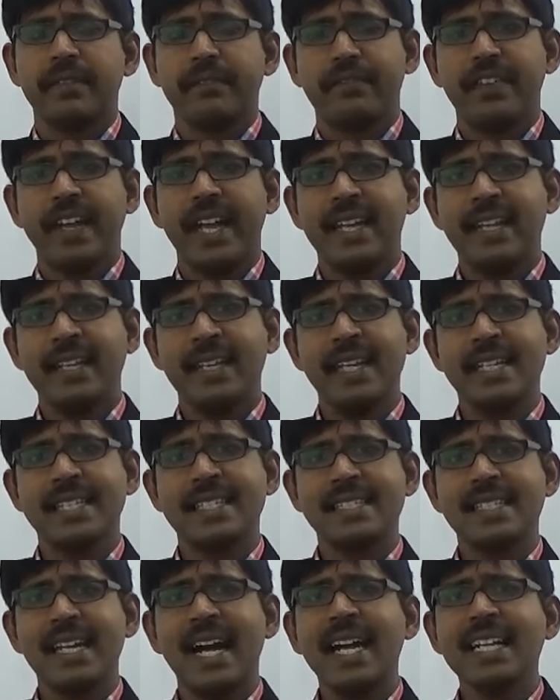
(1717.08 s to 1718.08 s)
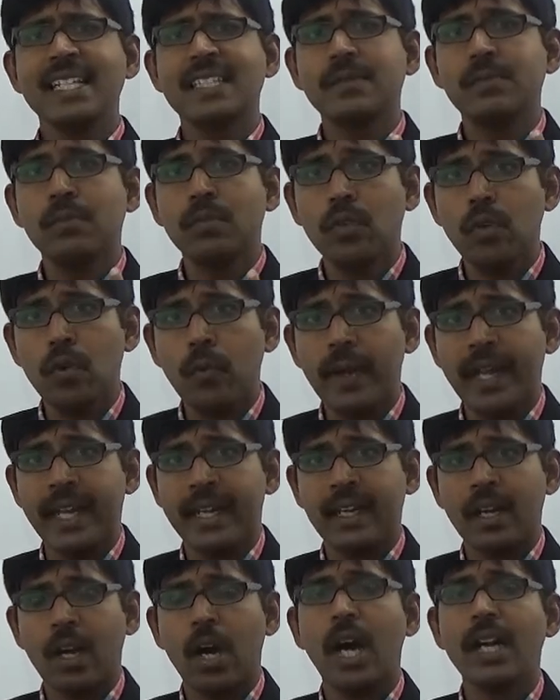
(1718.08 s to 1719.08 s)
when it starts
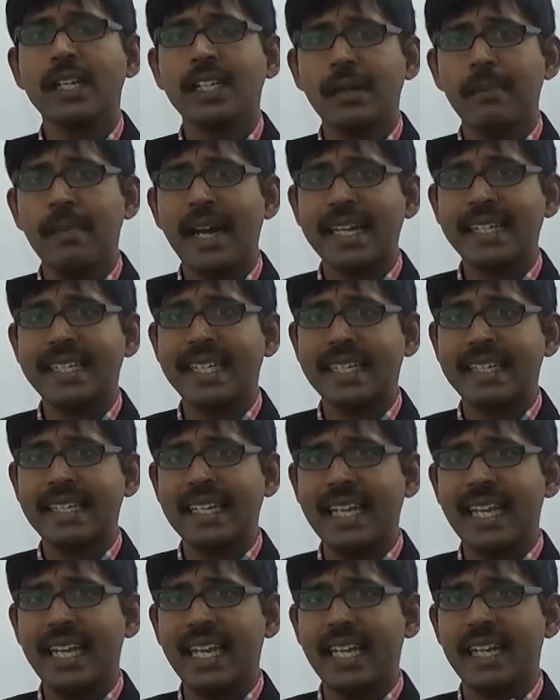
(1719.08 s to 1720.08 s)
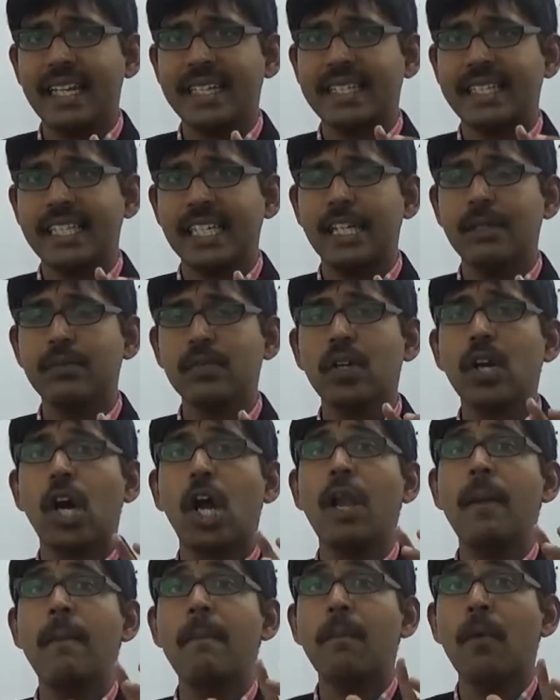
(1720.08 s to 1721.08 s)
moving, automatically a term
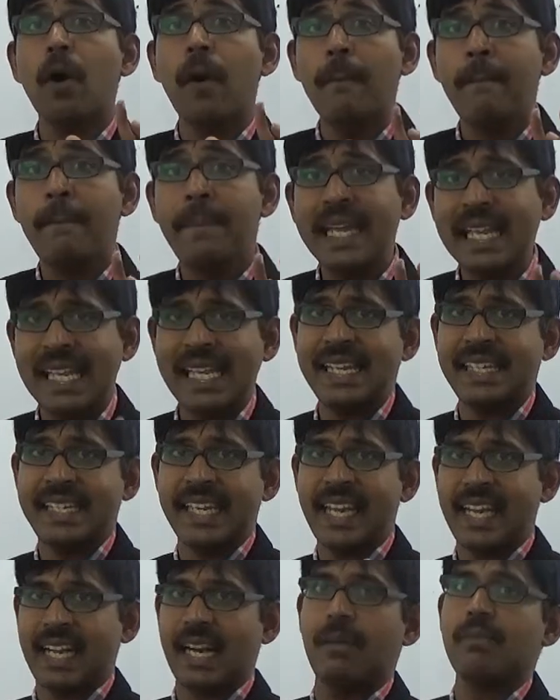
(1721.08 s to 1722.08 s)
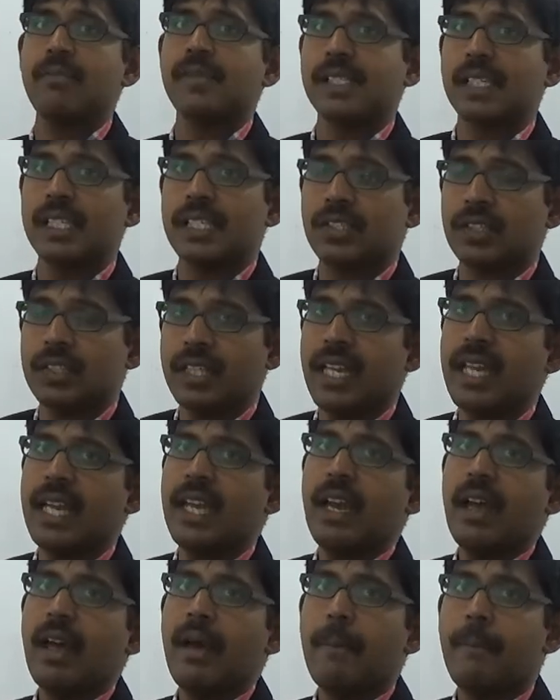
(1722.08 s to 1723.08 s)
called mobility comes into the
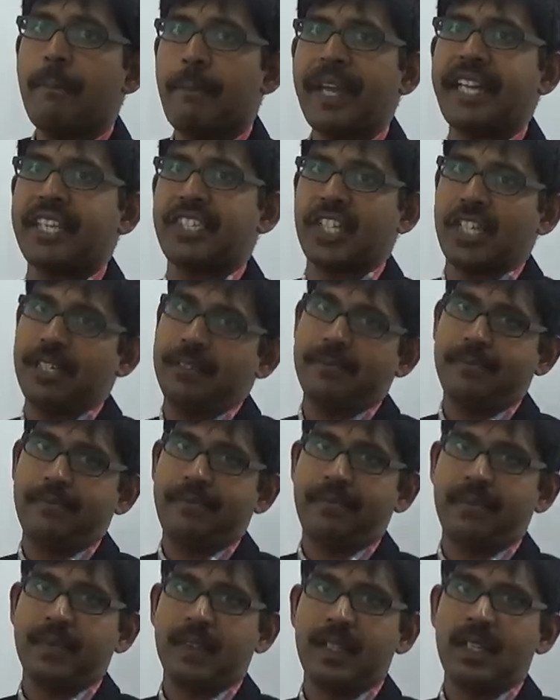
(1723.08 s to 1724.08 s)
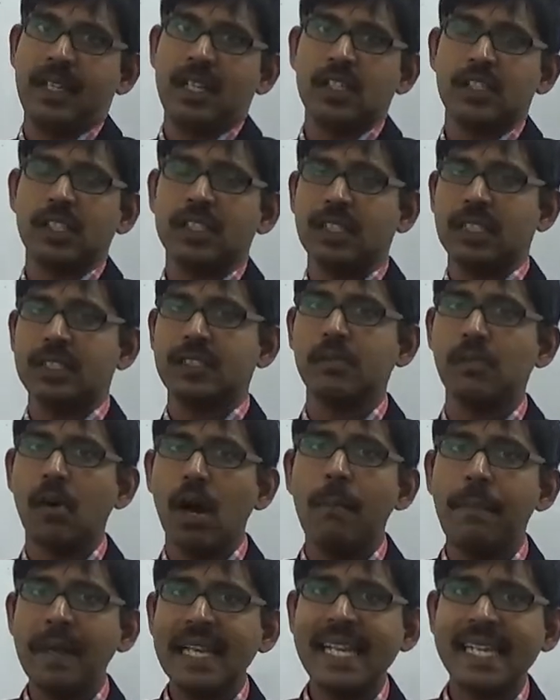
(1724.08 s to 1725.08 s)
picture. So this
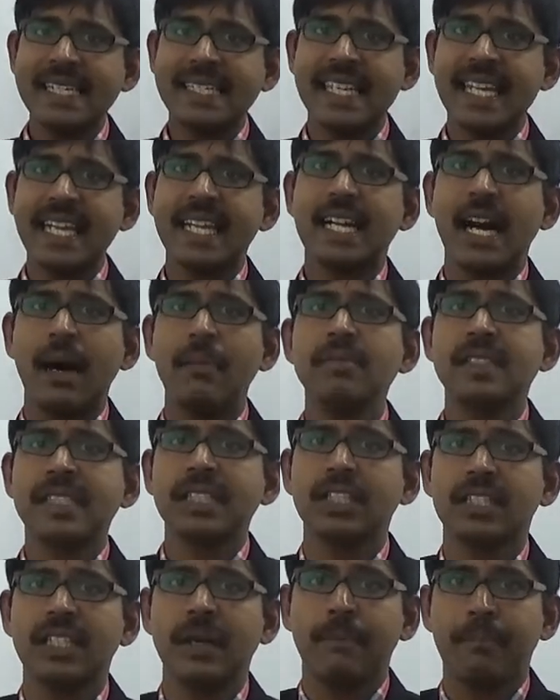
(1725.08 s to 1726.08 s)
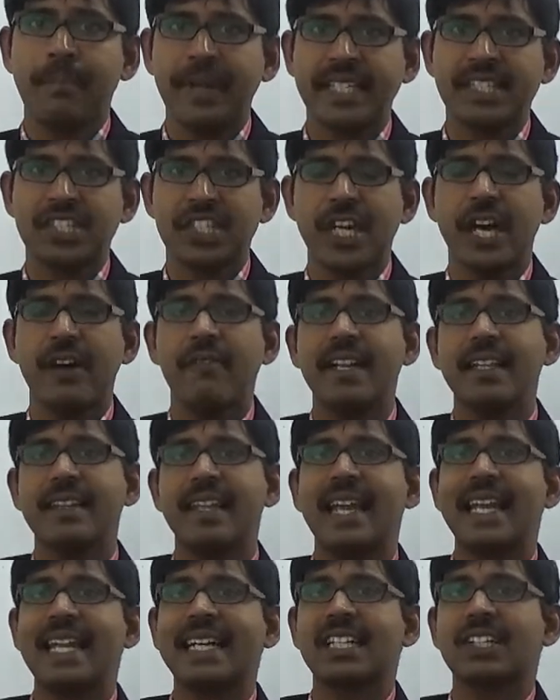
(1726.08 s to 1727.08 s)
mobility comes into the picture when
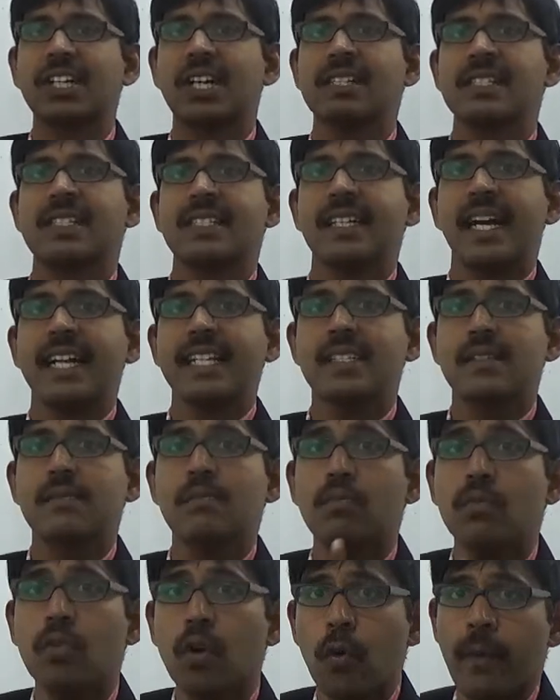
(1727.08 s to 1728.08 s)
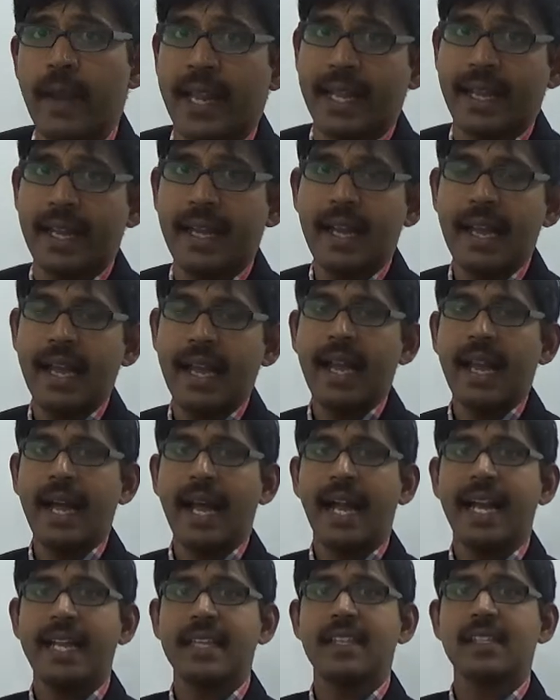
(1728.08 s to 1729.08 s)
the electron starts moving.
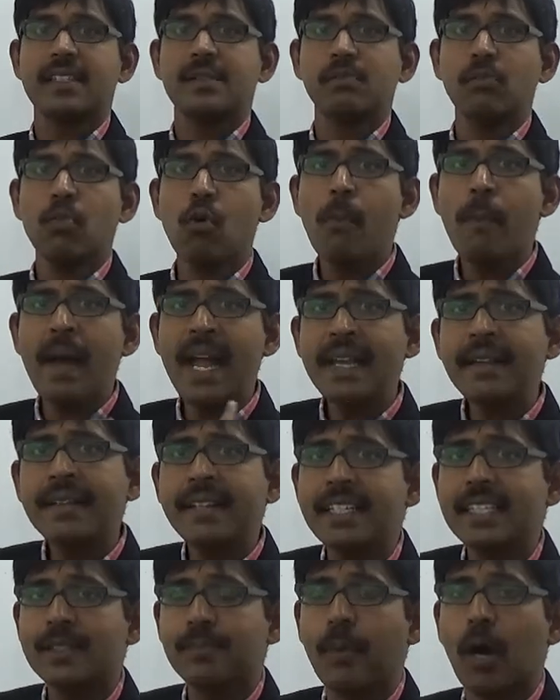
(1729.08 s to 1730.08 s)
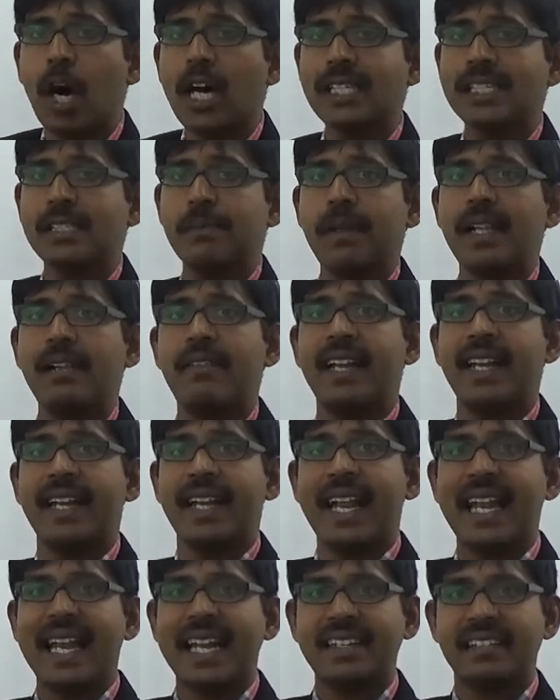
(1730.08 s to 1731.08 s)
And this movement is possible when an
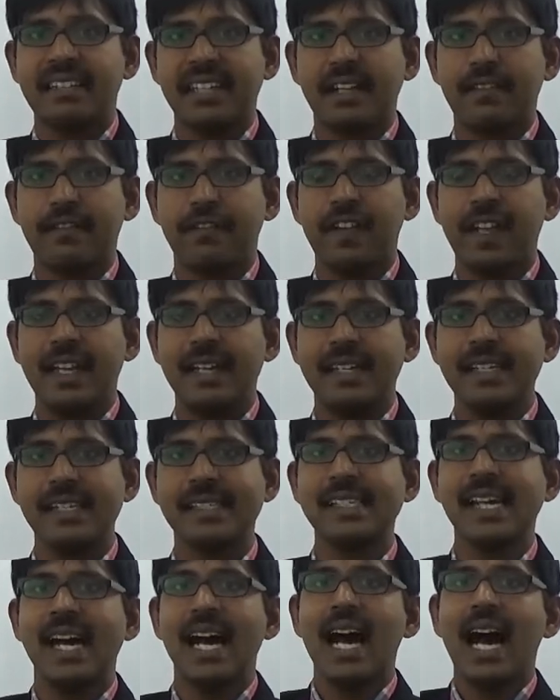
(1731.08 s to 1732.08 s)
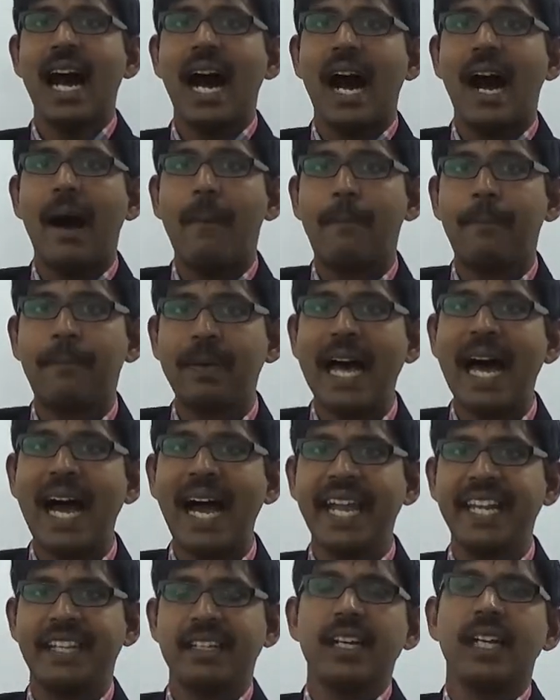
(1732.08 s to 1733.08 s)
electric field is
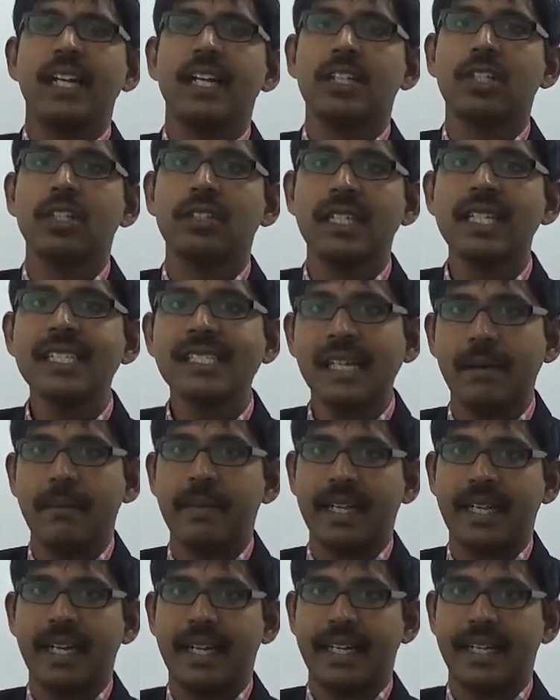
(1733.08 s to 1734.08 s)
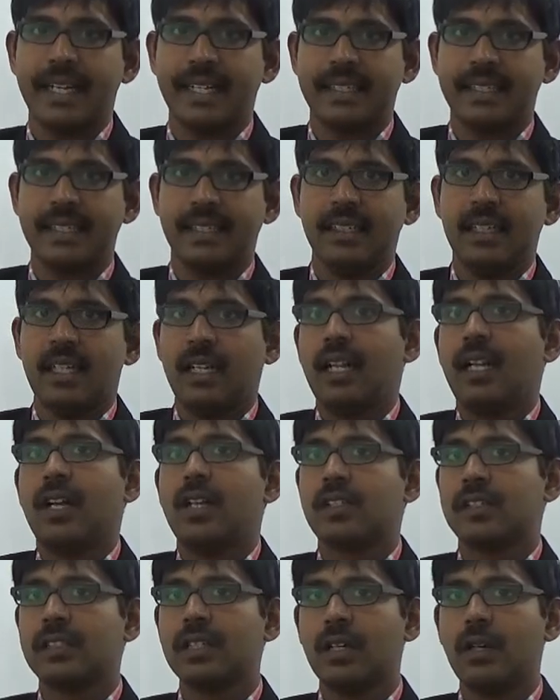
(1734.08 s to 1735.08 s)
applied to the semiconductor.
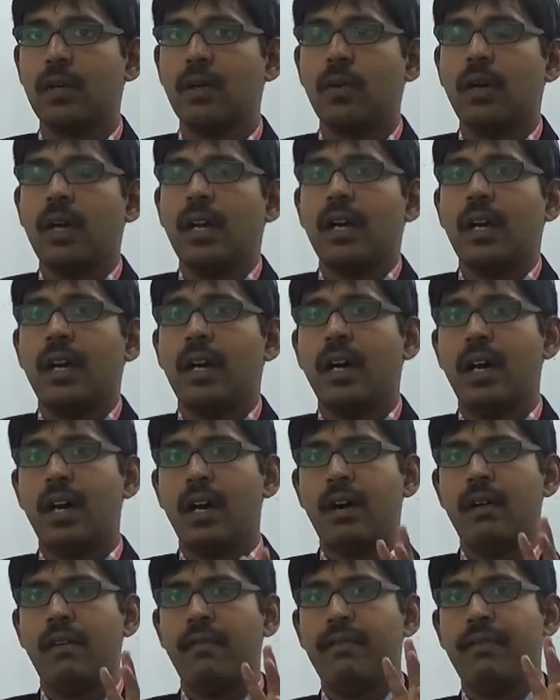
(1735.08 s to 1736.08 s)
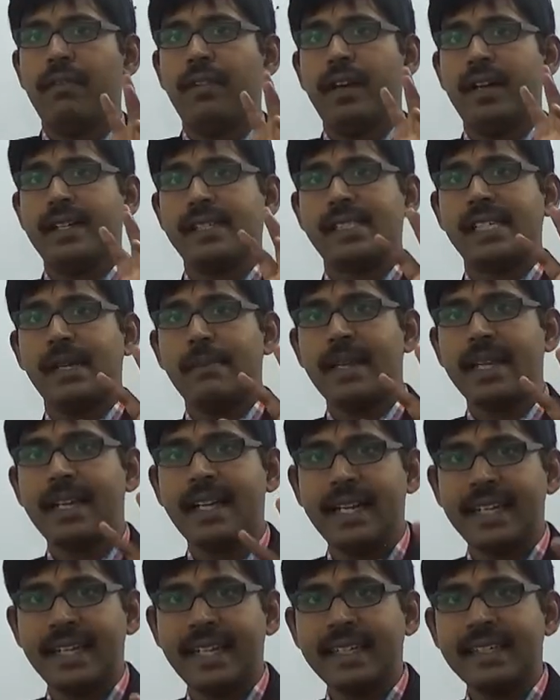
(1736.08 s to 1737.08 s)
So,
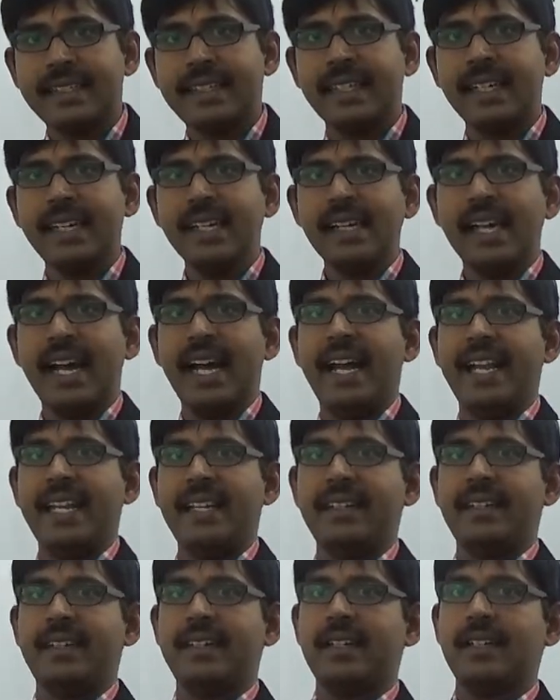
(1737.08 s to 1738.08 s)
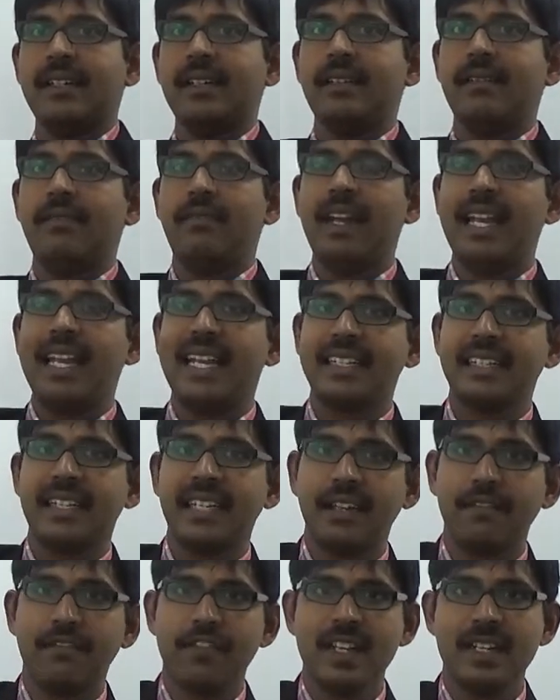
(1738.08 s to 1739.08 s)
semiconductor and
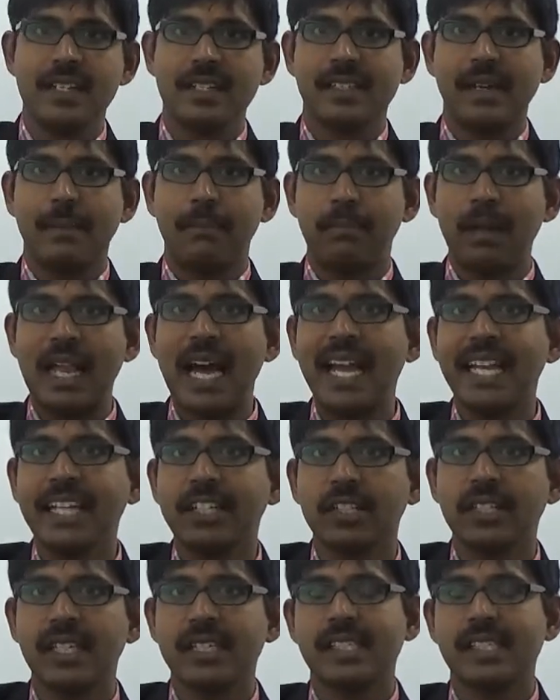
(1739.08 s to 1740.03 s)
electric field is applied to the